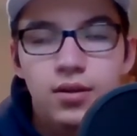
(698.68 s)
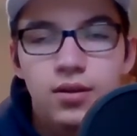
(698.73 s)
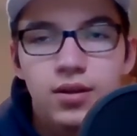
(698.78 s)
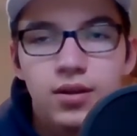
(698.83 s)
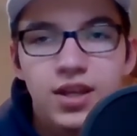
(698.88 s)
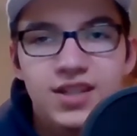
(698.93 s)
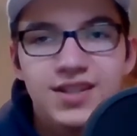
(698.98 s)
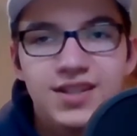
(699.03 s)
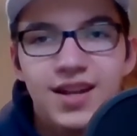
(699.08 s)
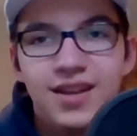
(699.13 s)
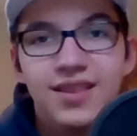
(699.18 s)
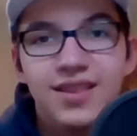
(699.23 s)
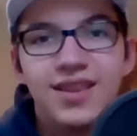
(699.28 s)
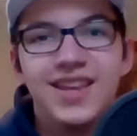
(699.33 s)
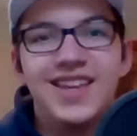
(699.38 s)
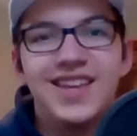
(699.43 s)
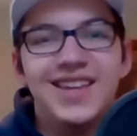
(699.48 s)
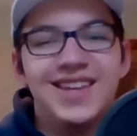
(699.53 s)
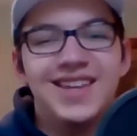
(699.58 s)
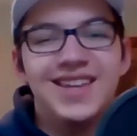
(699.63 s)
guess not.
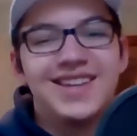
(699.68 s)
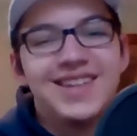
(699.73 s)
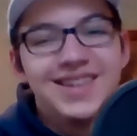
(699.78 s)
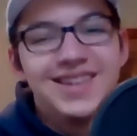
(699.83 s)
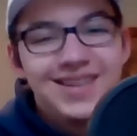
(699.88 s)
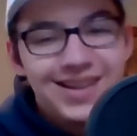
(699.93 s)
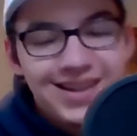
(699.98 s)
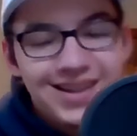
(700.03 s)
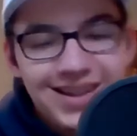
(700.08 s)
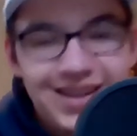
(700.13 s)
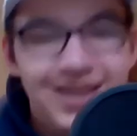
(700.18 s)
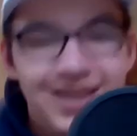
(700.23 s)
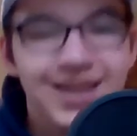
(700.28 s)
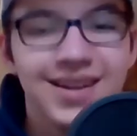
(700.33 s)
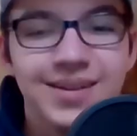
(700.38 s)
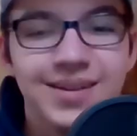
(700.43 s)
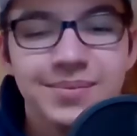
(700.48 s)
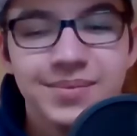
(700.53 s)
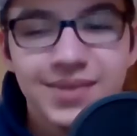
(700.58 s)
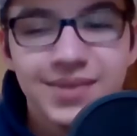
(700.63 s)

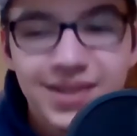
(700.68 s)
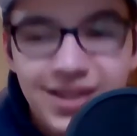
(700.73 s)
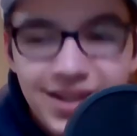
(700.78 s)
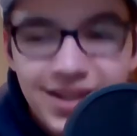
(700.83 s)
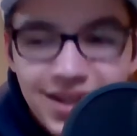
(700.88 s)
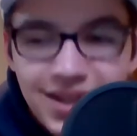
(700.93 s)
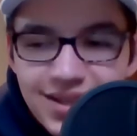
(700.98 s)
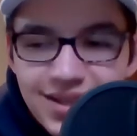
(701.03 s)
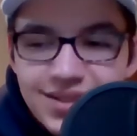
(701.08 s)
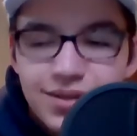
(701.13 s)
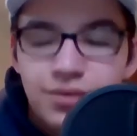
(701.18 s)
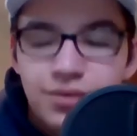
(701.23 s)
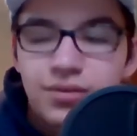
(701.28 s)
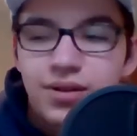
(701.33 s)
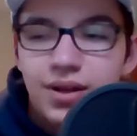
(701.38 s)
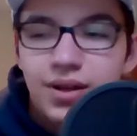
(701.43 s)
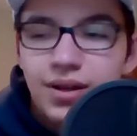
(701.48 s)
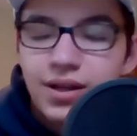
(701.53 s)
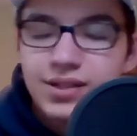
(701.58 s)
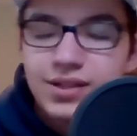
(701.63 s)
um, so
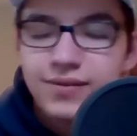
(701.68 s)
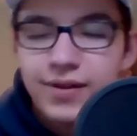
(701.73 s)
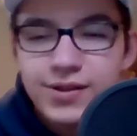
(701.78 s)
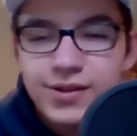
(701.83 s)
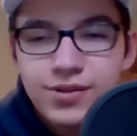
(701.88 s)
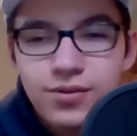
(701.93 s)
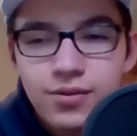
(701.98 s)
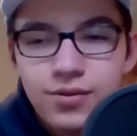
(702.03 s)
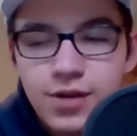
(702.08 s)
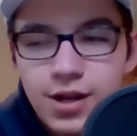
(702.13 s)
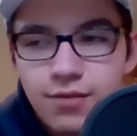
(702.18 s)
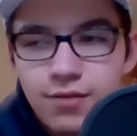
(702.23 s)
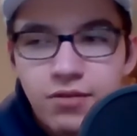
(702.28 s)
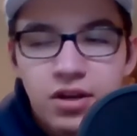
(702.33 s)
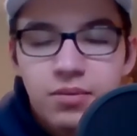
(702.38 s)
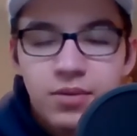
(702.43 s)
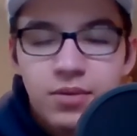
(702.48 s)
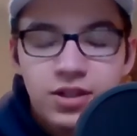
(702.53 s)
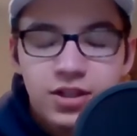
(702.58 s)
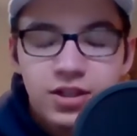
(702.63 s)
as far as who I'd
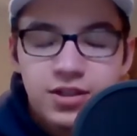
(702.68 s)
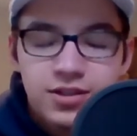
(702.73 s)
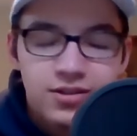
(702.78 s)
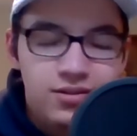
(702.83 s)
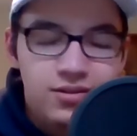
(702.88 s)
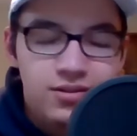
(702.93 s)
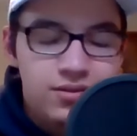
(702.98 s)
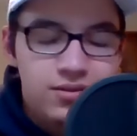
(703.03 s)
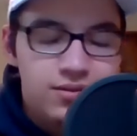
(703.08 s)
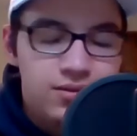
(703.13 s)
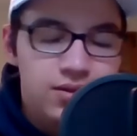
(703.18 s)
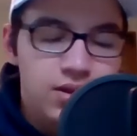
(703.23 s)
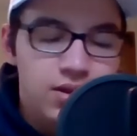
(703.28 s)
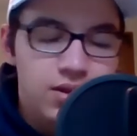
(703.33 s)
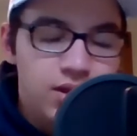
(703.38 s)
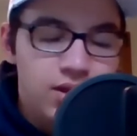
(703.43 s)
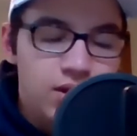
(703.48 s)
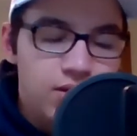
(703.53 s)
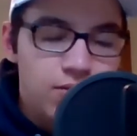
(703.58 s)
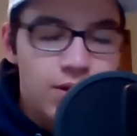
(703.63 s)
recommend it to,
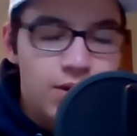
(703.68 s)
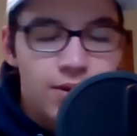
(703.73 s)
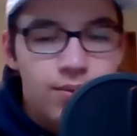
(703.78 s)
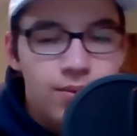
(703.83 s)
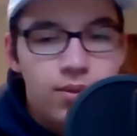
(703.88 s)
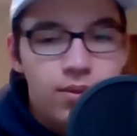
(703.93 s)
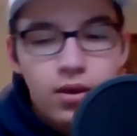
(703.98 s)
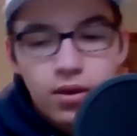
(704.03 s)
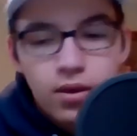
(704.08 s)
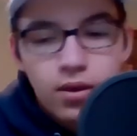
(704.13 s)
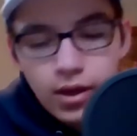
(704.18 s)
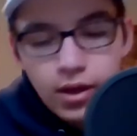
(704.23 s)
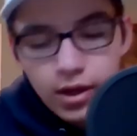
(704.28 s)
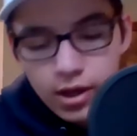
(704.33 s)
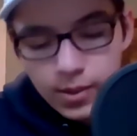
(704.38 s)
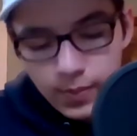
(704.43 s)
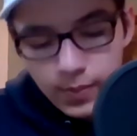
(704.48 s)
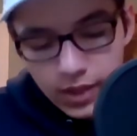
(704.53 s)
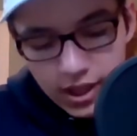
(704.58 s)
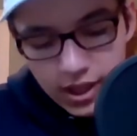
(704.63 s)
well,
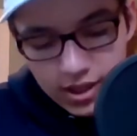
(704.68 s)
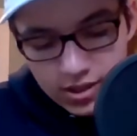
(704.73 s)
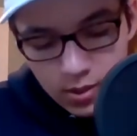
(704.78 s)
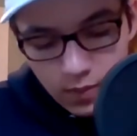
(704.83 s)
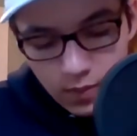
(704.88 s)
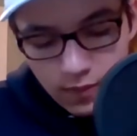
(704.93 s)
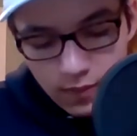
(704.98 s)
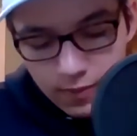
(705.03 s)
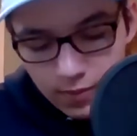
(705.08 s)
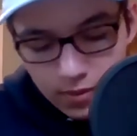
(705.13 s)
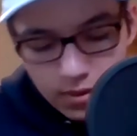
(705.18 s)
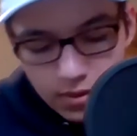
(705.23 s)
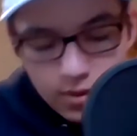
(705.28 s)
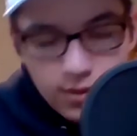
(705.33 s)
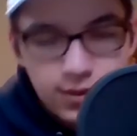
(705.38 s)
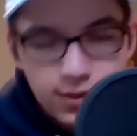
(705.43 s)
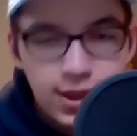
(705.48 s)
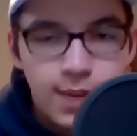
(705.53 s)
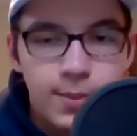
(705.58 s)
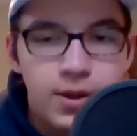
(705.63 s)
like I said before,
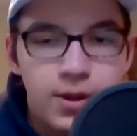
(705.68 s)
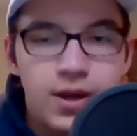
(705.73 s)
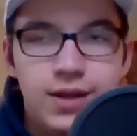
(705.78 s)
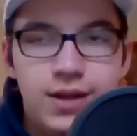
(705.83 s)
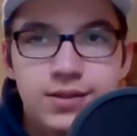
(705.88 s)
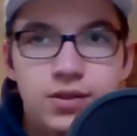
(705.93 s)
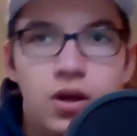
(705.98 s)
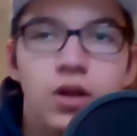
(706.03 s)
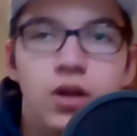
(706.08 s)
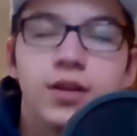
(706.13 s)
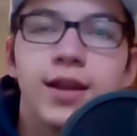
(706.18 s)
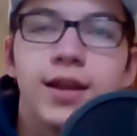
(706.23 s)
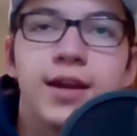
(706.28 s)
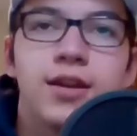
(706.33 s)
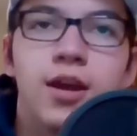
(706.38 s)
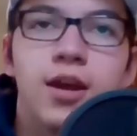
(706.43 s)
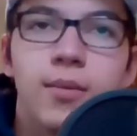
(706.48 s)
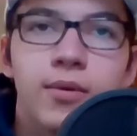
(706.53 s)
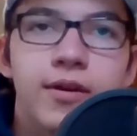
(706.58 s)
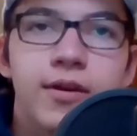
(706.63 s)
Democrats, hardline
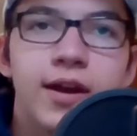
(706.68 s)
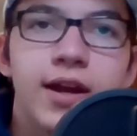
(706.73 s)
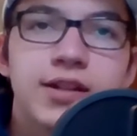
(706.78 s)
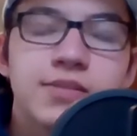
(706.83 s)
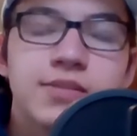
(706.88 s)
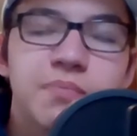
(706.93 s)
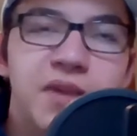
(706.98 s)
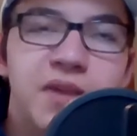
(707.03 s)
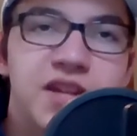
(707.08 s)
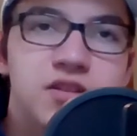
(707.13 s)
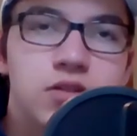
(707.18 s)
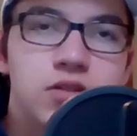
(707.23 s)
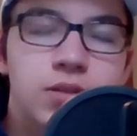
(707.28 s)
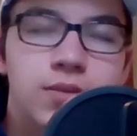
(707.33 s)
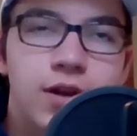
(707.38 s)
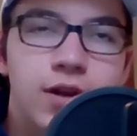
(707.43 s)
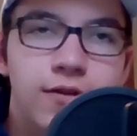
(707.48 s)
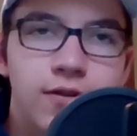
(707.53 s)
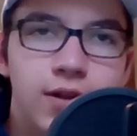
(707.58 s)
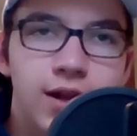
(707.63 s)
Democrats, mainstream
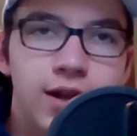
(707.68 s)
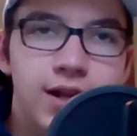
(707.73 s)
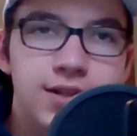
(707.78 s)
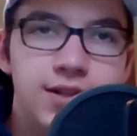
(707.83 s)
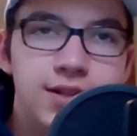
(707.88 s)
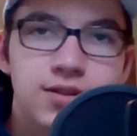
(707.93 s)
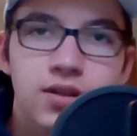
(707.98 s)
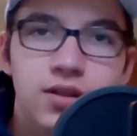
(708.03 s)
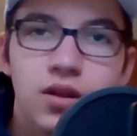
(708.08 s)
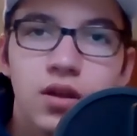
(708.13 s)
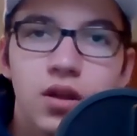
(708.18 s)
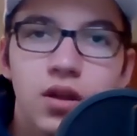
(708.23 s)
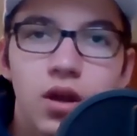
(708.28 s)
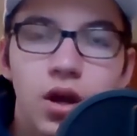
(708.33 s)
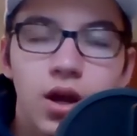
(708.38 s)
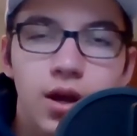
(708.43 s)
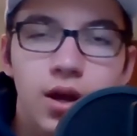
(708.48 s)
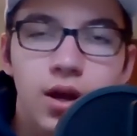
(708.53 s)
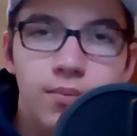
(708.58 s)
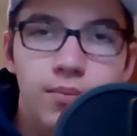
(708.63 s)
Democrats,
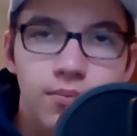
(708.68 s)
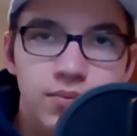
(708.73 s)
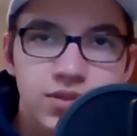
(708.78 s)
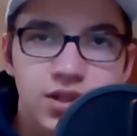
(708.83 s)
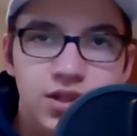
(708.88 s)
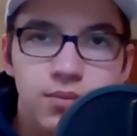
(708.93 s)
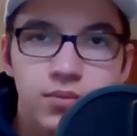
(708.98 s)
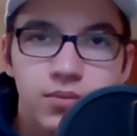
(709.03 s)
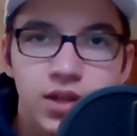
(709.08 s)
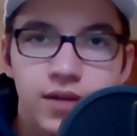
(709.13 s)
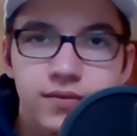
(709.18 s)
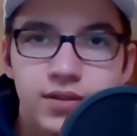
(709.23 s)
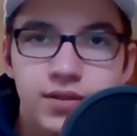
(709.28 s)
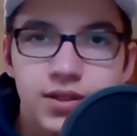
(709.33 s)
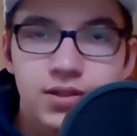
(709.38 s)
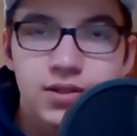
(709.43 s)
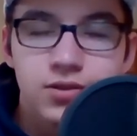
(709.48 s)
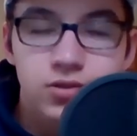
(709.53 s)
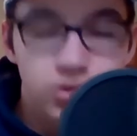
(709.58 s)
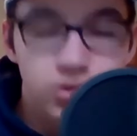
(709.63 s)
some
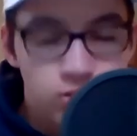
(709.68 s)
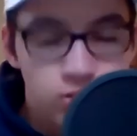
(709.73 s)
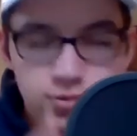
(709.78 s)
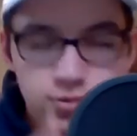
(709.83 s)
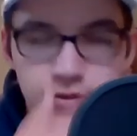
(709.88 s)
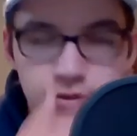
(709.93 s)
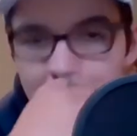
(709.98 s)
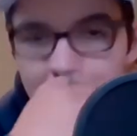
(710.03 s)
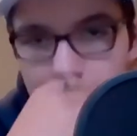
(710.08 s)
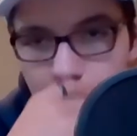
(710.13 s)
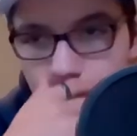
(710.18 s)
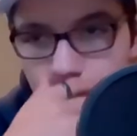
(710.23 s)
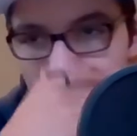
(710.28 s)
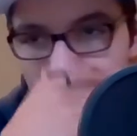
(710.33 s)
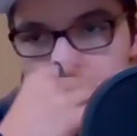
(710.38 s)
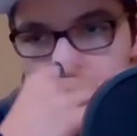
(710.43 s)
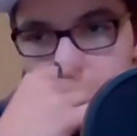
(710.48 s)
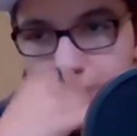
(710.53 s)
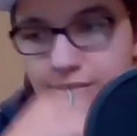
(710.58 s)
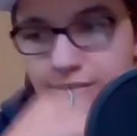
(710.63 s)
leftists, social
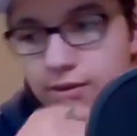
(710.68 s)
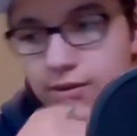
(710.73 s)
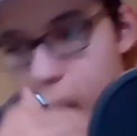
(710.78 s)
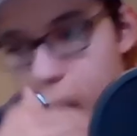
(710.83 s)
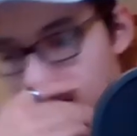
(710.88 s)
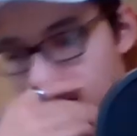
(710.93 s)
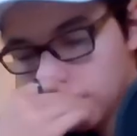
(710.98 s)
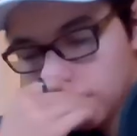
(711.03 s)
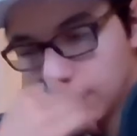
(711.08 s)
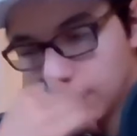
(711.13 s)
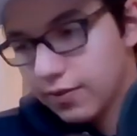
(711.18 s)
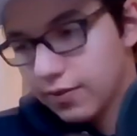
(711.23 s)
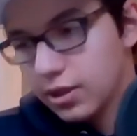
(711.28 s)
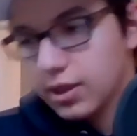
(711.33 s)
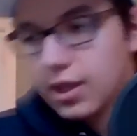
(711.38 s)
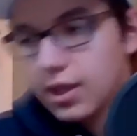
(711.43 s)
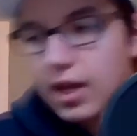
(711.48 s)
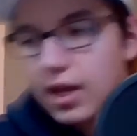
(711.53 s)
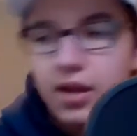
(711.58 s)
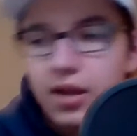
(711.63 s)
Democrats, stuff like
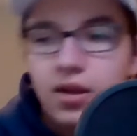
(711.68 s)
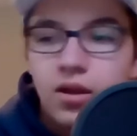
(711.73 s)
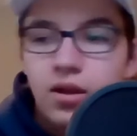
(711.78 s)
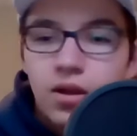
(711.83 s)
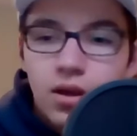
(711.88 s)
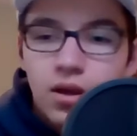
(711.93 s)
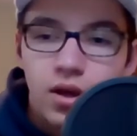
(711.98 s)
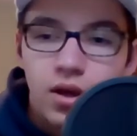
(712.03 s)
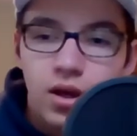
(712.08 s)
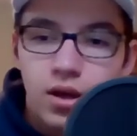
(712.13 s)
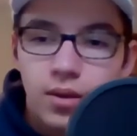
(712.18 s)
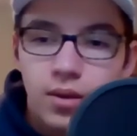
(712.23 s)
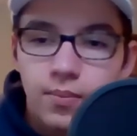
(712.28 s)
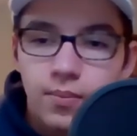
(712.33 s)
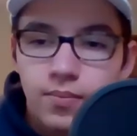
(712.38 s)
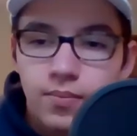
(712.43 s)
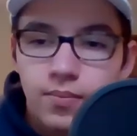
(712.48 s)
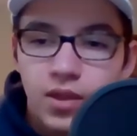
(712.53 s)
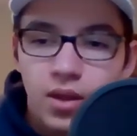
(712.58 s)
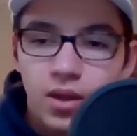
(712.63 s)
that.
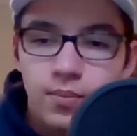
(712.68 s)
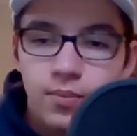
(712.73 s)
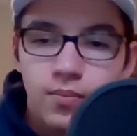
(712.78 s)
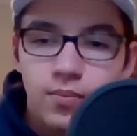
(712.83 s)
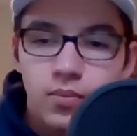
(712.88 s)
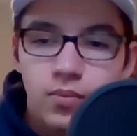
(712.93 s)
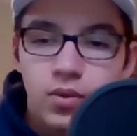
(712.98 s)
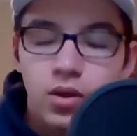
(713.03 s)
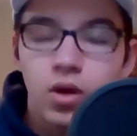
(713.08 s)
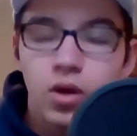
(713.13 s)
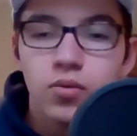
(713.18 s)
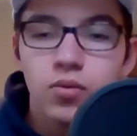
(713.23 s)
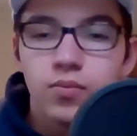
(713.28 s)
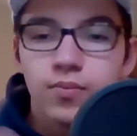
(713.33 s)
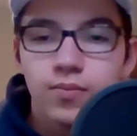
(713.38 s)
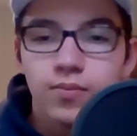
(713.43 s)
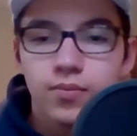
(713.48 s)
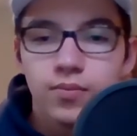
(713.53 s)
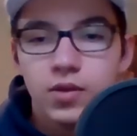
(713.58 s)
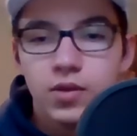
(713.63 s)
Them. Oh,
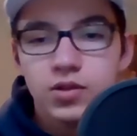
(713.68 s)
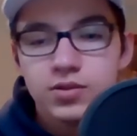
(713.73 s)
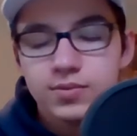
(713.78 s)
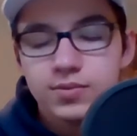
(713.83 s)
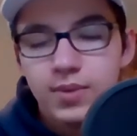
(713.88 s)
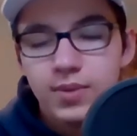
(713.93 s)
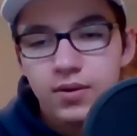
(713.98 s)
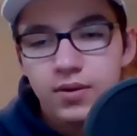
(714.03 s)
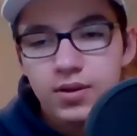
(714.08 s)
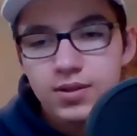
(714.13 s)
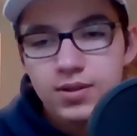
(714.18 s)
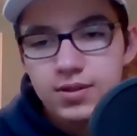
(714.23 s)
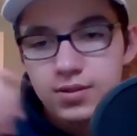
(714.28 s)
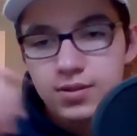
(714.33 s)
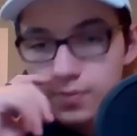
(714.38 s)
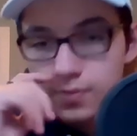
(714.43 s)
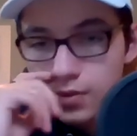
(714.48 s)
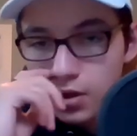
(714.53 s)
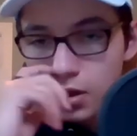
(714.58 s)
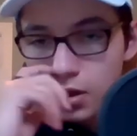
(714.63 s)
here's my
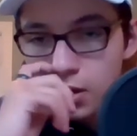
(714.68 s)
criticism.